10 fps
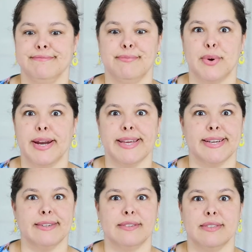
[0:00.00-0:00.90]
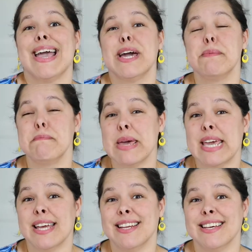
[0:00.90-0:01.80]
Bright again. I had
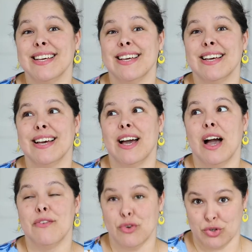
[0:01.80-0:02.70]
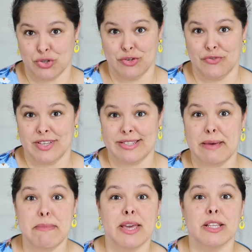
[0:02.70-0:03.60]
made a version of this. I
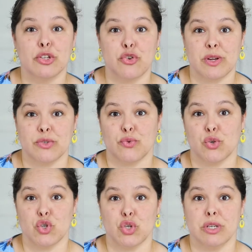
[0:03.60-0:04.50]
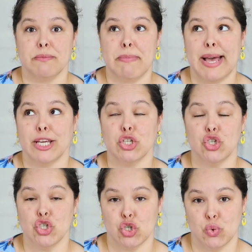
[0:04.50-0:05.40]
made the dress version back
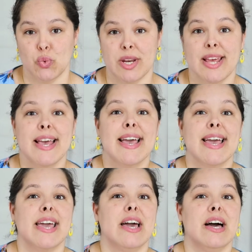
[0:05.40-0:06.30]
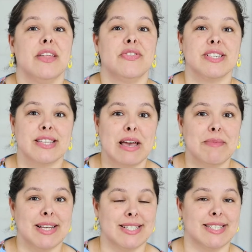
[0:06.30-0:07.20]
in June and this time
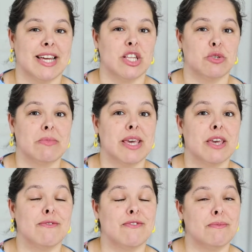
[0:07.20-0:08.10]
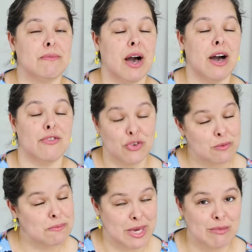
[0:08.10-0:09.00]
I decided to make uh, view
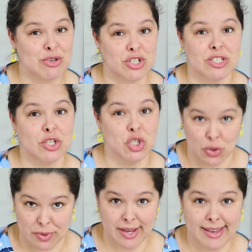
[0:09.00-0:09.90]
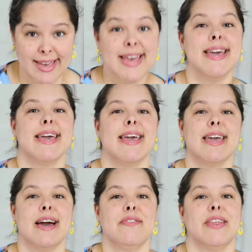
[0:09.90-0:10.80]
B which is a tunic
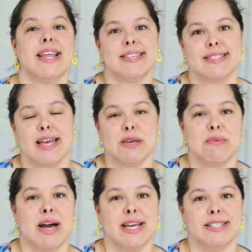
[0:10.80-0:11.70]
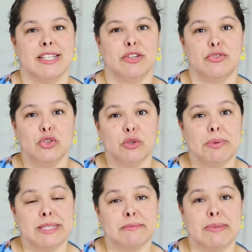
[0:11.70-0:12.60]
and the last time I did a full
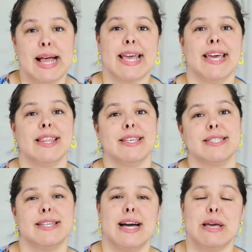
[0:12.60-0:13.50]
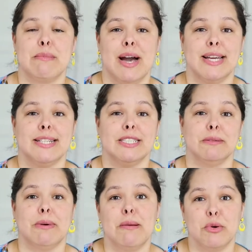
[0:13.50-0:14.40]
button placket this time I did
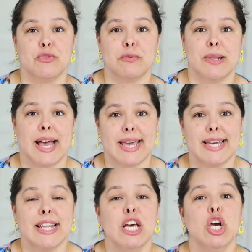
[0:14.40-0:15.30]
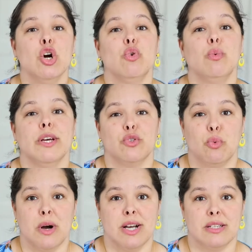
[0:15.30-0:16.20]
a pop over placket which
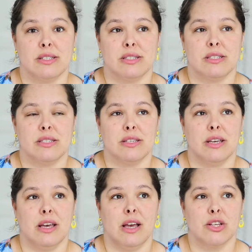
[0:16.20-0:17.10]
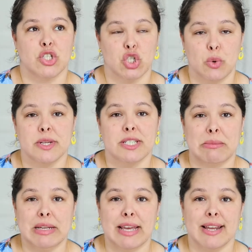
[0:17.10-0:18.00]
was so
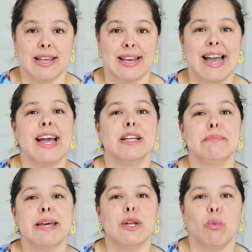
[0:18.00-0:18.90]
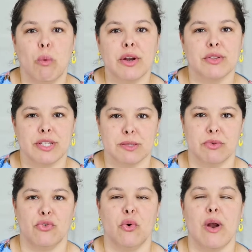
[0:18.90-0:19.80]
intimidating I had made one of these
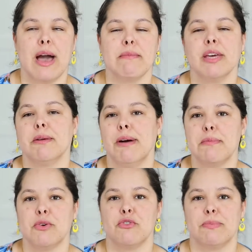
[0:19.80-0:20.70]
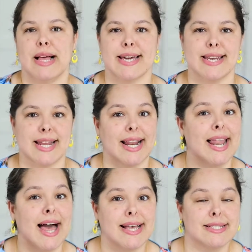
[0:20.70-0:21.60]
before I made a pop over placket in a
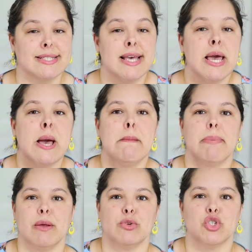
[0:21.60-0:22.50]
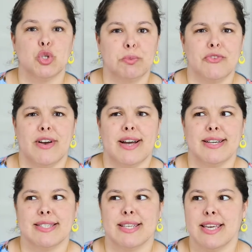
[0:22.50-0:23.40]
class but it was
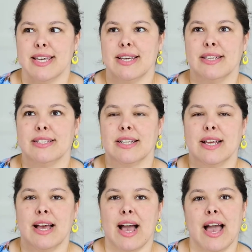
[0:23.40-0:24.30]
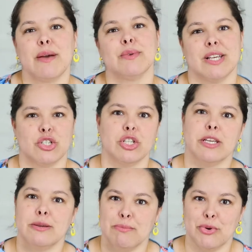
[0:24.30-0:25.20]
supervised and I was
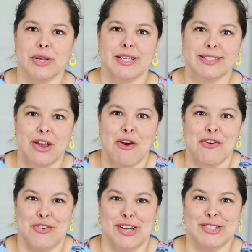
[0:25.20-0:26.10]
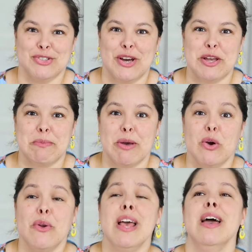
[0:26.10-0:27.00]
actually pretty terrified to try it on my
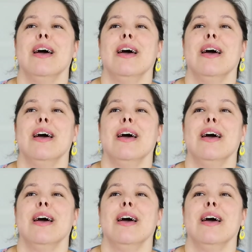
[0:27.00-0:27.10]
own.